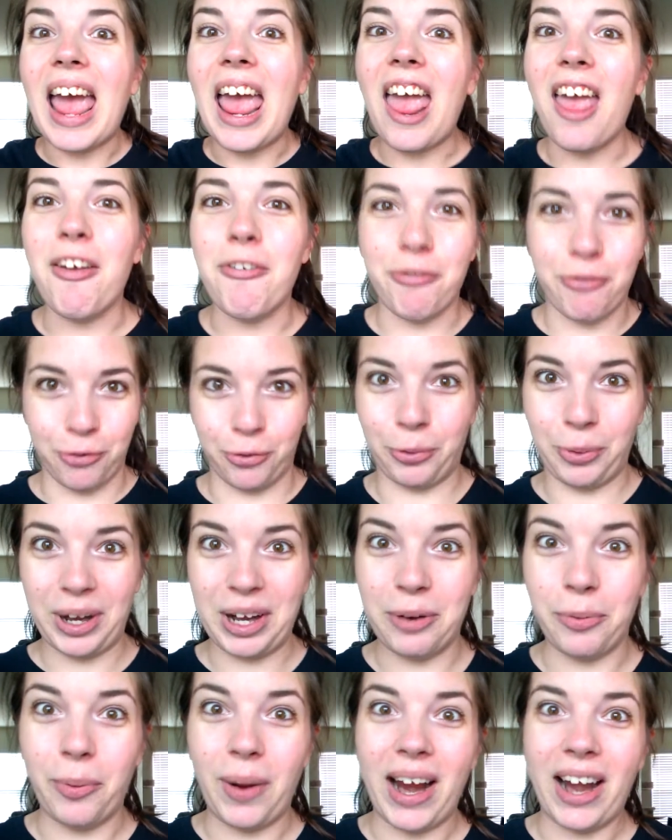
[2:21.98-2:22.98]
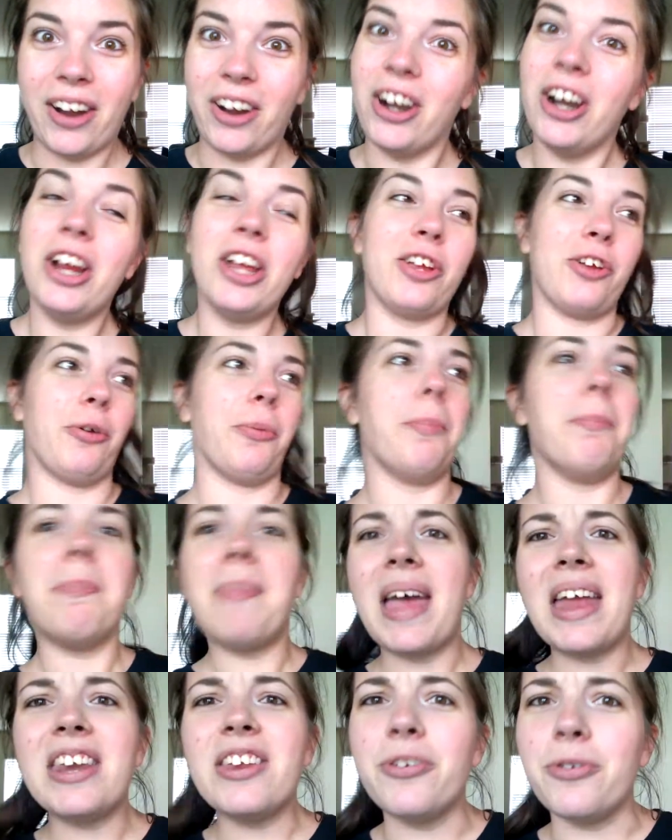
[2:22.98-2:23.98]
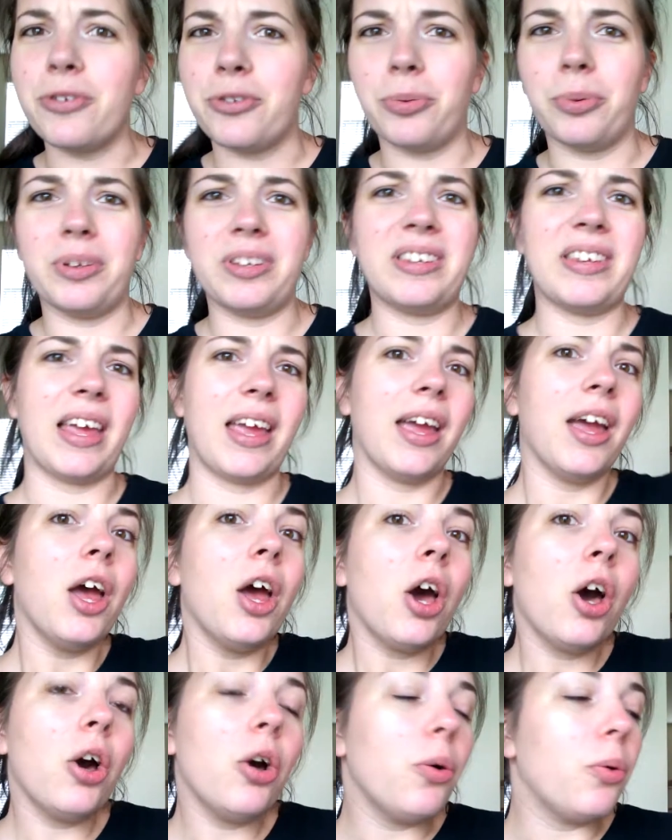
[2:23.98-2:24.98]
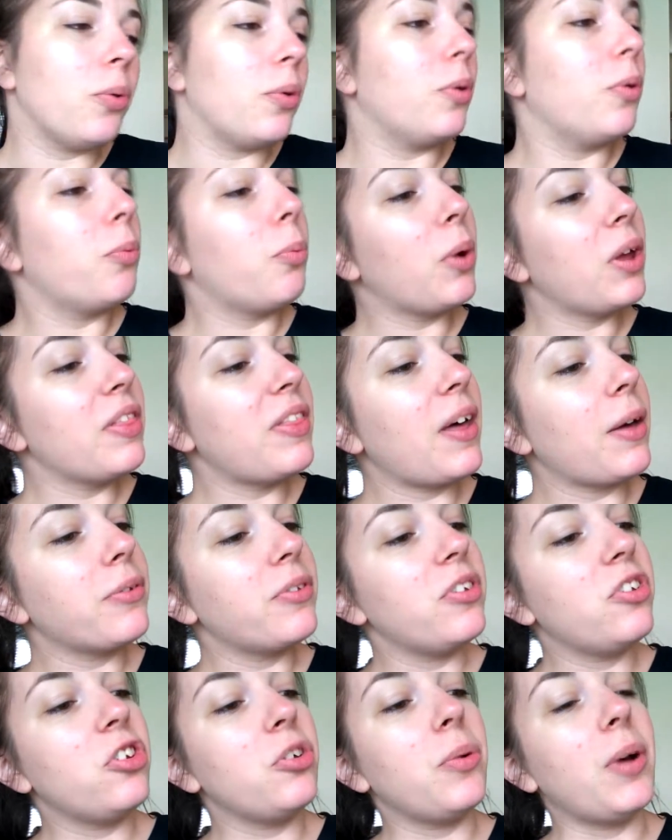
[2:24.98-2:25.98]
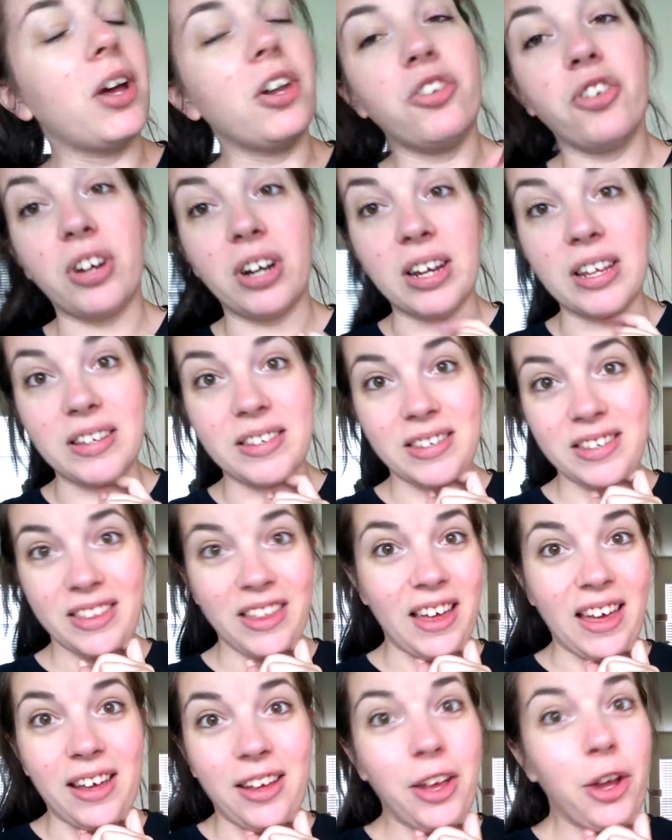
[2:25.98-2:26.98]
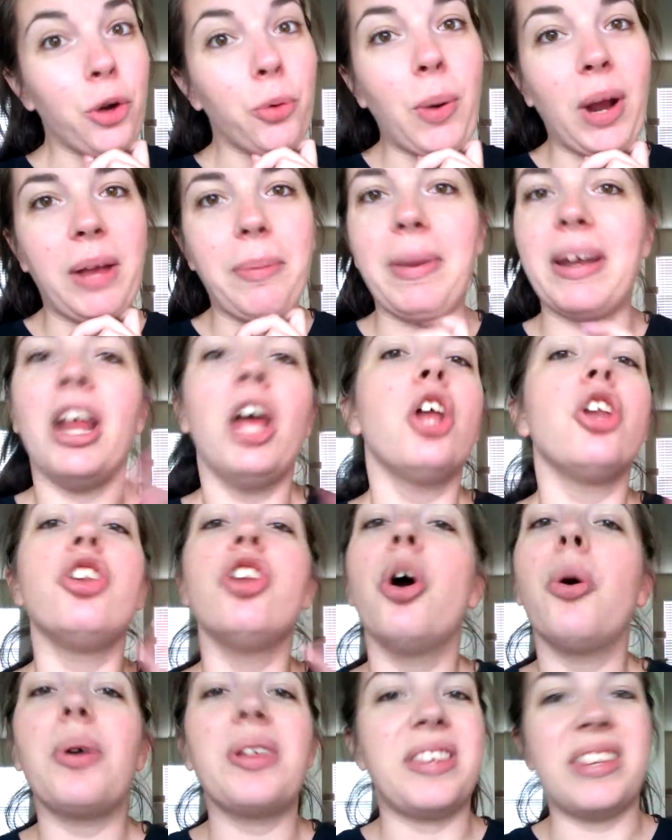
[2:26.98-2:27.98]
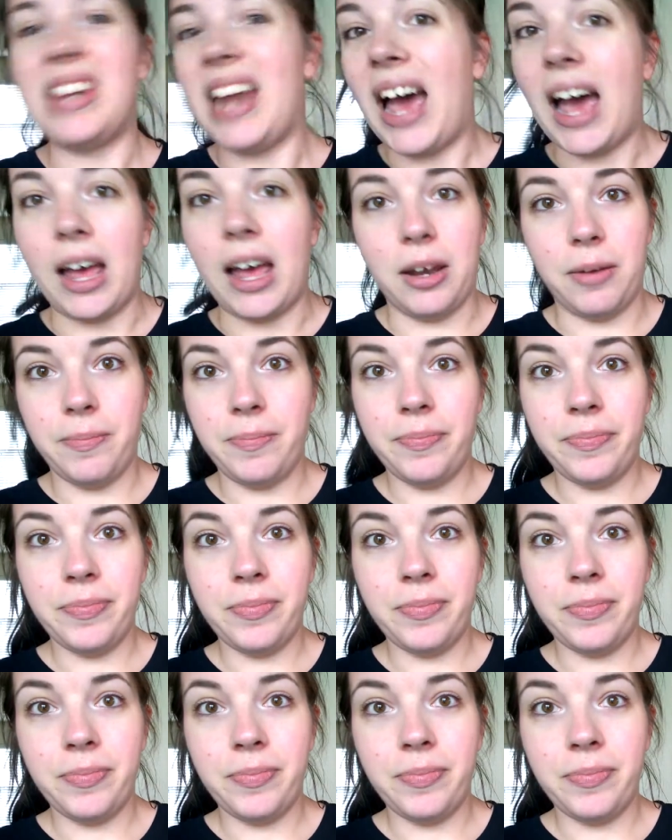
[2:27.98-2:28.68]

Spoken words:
everywhere. Your menus will say, oh, 1,200 is the recommend. No, it's not.